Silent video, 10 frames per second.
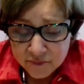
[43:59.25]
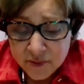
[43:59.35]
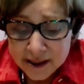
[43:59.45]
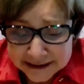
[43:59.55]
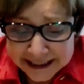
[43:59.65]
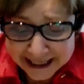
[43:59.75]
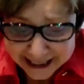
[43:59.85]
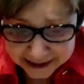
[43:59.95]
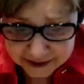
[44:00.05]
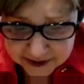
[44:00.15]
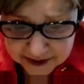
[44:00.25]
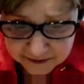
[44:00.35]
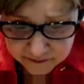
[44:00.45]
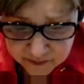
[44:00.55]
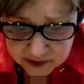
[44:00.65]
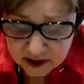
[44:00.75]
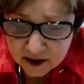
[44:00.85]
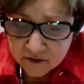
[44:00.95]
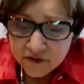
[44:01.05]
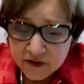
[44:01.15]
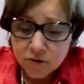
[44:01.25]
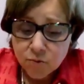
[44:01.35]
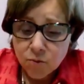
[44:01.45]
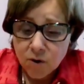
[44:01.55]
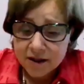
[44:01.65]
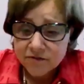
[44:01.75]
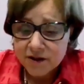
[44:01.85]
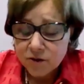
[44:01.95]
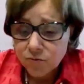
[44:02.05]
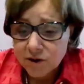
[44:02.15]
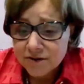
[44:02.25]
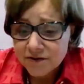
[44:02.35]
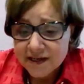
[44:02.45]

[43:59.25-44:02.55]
podcast, there what there was